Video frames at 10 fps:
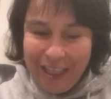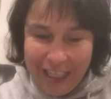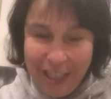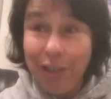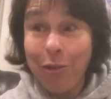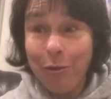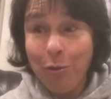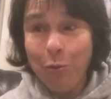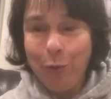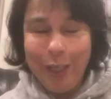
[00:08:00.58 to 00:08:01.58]
here
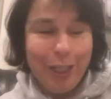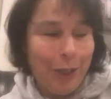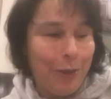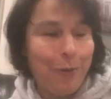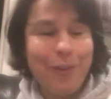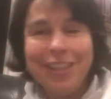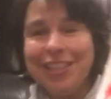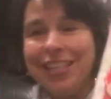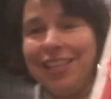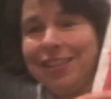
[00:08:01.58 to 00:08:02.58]
we go. This
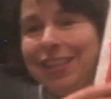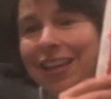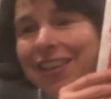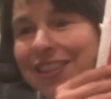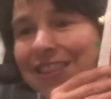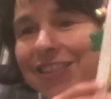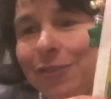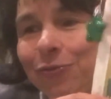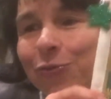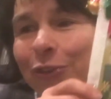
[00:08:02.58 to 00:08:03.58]
is the
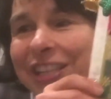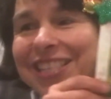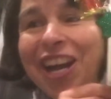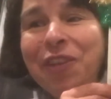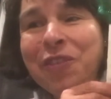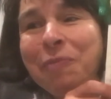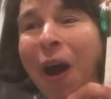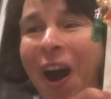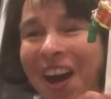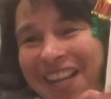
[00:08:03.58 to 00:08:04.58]
front of the
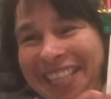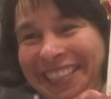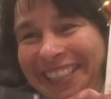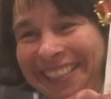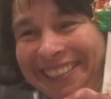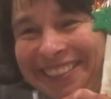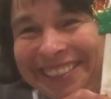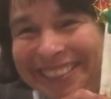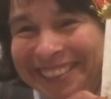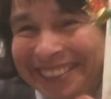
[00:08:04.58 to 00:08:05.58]
pocket letter.
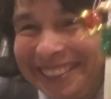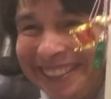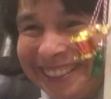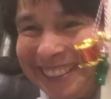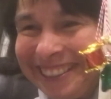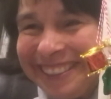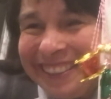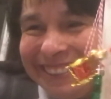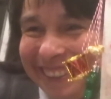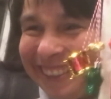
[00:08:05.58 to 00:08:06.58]

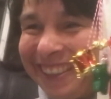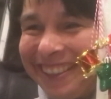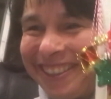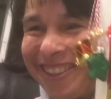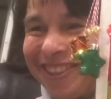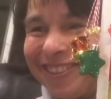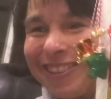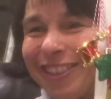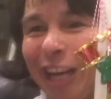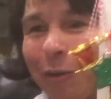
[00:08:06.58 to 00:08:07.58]
Oh,
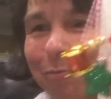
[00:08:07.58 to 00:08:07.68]
look how